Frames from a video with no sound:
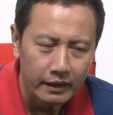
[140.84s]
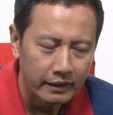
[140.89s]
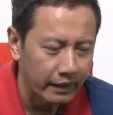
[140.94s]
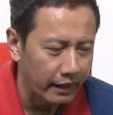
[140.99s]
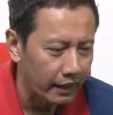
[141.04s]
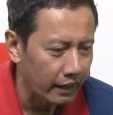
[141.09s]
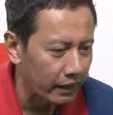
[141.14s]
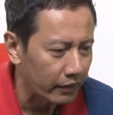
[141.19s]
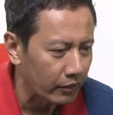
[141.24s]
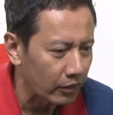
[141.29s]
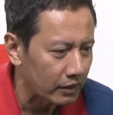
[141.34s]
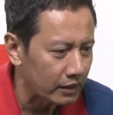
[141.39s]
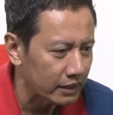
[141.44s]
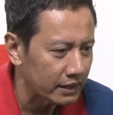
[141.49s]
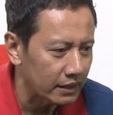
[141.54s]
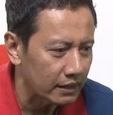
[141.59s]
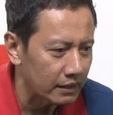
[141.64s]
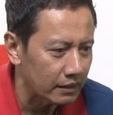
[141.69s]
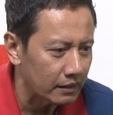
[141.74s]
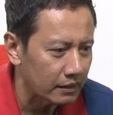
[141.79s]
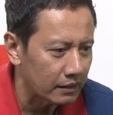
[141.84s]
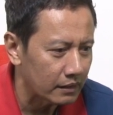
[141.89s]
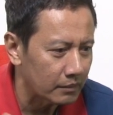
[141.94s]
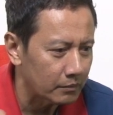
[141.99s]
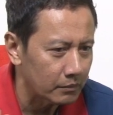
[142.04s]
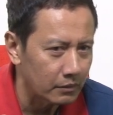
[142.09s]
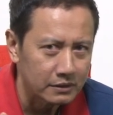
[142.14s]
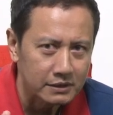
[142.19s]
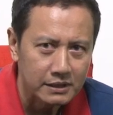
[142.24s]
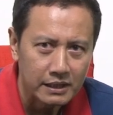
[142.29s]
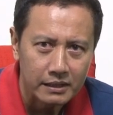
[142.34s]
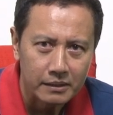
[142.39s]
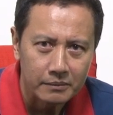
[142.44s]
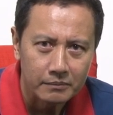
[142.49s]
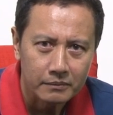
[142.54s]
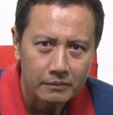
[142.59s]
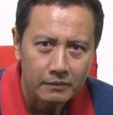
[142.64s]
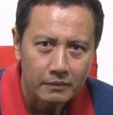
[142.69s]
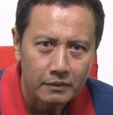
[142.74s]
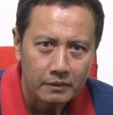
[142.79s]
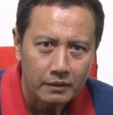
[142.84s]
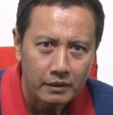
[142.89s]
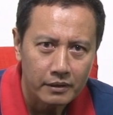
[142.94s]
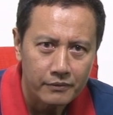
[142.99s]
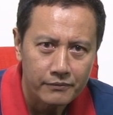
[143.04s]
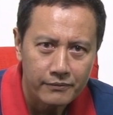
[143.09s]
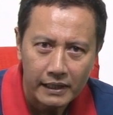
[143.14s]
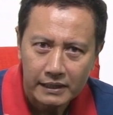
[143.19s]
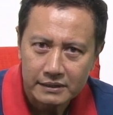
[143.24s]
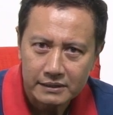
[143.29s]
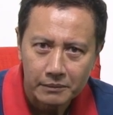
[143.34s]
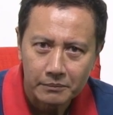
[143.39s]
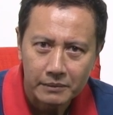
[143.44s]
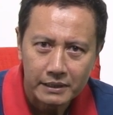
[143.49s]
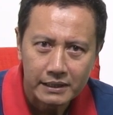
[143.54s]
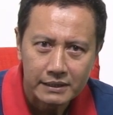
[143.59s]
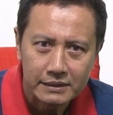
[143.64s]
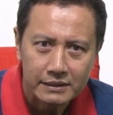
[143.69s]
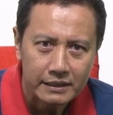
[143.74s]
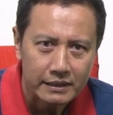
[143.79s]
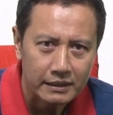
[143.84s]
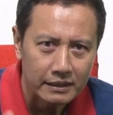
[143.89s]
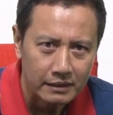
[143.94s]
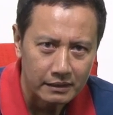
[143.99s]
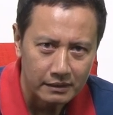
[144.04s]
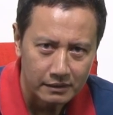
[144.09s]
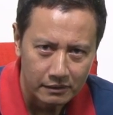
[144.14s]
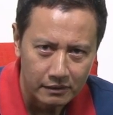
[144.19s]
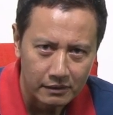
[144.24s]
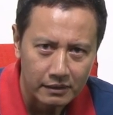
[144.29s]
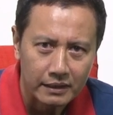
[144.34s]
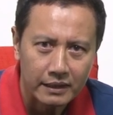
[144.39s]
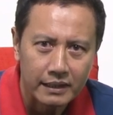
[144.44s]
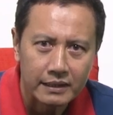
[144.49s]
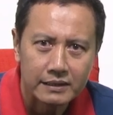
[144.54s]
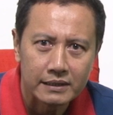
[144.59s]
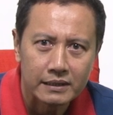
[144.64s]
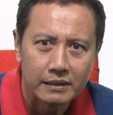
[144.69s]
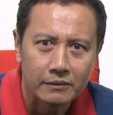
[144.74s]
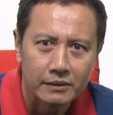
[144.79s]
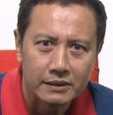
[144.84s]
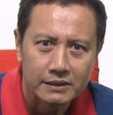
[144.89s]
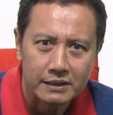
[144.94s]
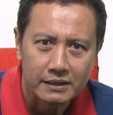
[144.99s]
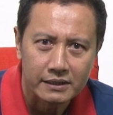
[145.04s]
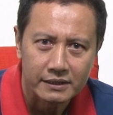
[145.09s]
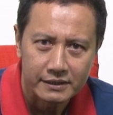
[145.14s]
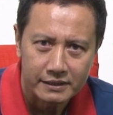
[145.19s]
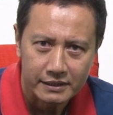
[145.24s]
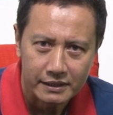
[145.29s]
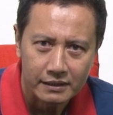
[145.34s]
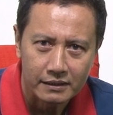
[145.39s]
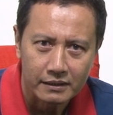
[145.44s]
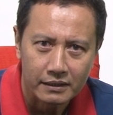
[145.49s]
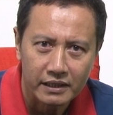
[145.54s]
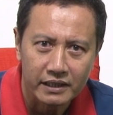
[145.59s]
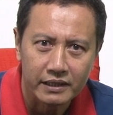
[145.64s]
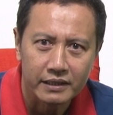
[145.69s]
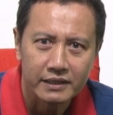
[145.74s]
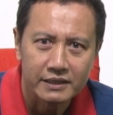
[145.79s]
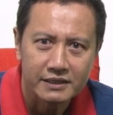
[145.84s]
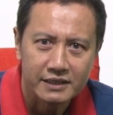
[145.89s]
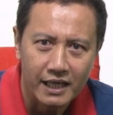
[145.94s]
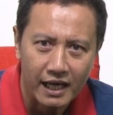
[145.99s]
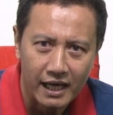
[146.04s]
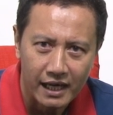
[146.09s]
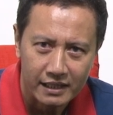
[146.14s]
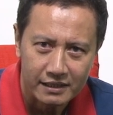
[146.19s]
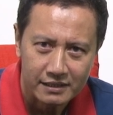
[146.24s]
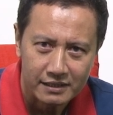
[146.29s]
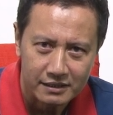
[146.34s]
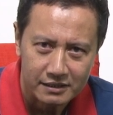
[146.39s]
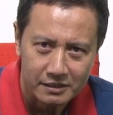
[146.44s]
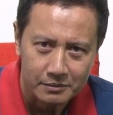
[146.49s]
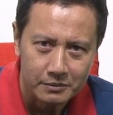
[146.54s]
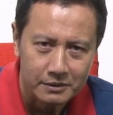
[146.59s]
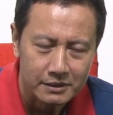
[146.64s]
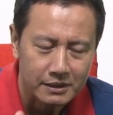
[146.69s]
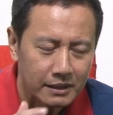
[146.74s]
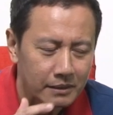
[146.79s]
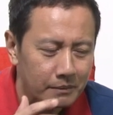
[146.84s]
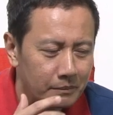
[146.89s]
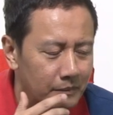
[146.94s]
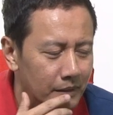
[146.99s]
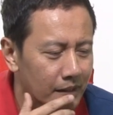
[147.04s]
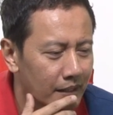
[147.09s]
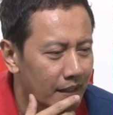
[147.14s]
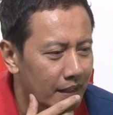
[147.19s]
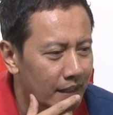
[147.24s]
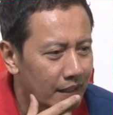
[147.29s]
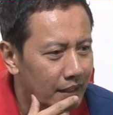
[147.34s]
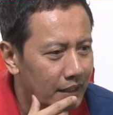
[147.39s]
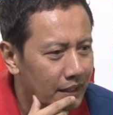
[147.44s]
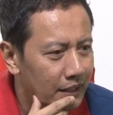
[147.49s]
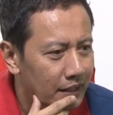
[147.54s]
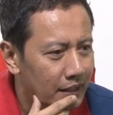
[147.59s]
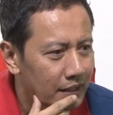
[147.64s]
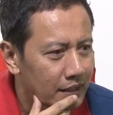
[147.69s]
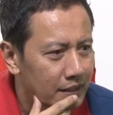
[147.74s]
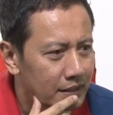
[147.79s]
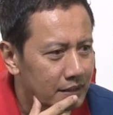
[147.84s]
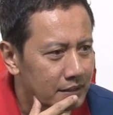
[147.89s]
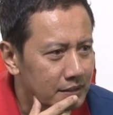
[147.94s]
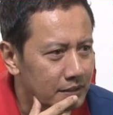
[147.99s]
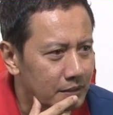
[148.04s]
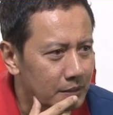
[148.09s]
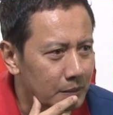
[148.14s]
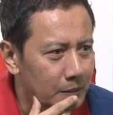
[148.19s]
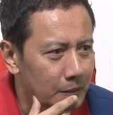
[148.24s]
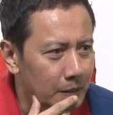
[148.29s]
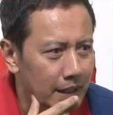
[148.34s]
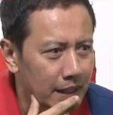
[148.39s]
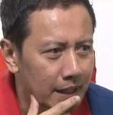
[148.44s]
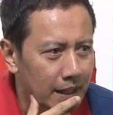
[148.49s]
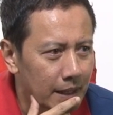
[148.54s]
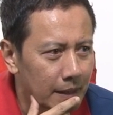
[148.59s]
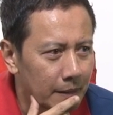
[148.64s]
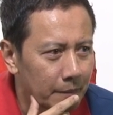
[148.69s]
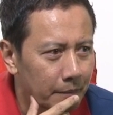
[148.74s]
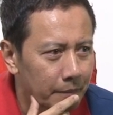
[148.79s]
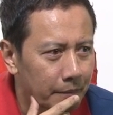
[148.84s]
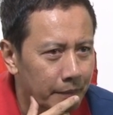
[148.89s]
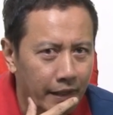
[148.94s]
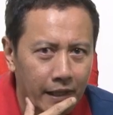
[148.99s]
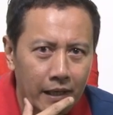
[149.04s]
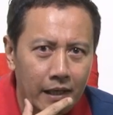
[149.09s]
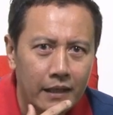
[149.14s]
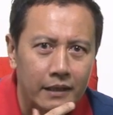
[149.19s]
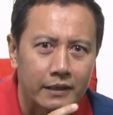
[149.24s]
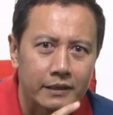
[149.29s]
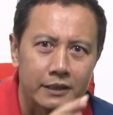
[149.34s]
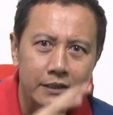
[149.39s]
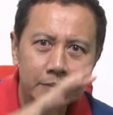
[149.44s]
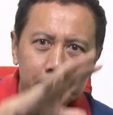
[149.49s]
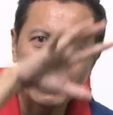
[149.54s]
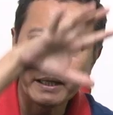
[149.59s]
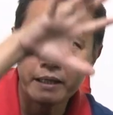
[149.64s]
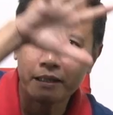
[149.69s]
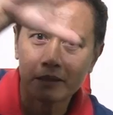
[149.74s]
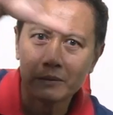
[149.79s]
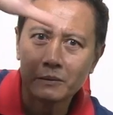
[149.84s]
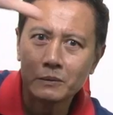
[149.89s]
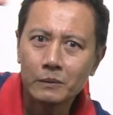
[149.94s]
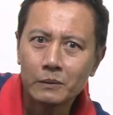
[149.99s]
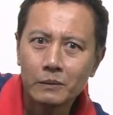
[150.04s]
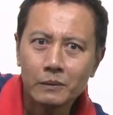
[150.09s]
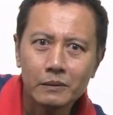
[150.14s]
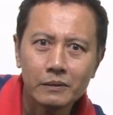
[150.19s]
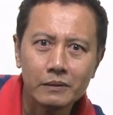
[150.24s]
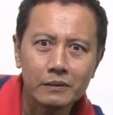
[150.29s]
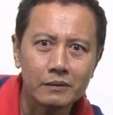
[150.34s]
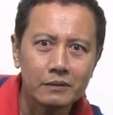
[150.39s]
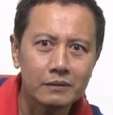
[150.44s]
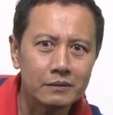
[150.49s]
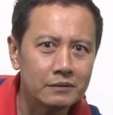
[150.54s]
They are not Muslim. In fact, somebody say the organizer was a Christian in disguise as a Muslim. So yeah, despite the whole